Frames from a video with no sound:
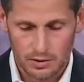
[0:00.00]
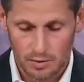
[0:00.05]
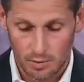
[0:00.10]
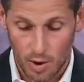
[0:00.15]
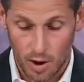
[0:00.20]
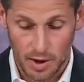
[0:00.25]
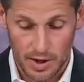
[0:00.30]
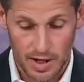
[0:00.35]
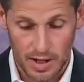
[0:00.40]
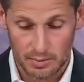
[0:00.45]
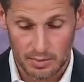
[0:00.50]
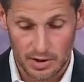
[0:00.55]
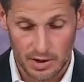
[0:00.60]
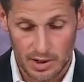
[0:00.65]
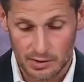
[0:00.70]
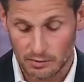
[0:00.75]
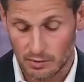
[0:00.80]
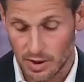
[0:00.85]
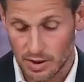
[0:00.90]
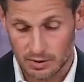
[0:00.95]
Damar
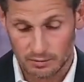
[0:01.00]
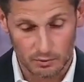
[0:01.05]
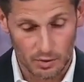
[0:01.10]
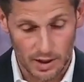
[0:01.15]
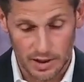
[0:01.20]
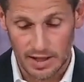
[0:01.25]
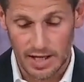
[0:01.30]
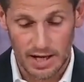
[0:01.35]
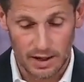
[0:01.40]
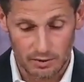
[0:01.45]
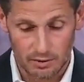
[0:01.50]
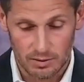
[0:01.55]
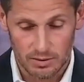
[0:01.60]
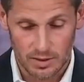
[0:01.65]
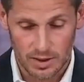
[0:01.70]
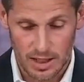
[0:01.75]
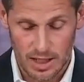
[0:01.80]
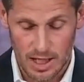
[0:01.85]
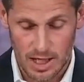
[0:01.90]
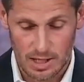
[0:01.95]
Hamlin right, right, right now.
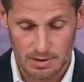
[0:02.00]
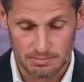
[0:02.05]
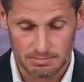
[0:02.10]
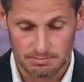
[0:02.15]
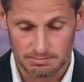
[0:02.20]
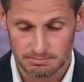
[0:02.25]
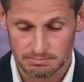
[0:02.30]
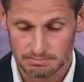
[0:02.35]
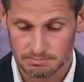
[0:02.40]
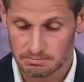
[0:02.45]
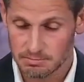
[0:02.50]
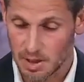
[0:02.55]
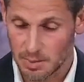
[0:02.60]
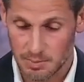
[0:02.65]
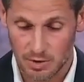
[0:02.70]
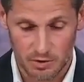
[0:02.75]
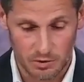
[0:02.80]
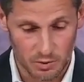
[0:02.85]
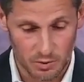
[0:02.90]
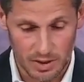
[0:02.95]
Um,
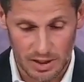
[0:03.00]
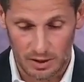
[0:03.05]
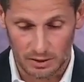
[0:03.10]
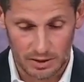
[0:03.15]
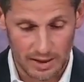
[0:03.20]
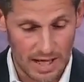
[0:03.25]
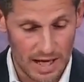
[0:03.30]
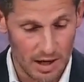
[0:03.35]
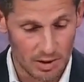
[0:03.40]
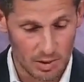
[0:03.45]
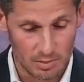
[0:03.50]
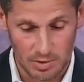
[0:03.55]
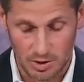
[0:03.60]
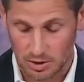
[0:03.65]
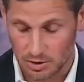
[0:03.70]
I'm going to do it out loud.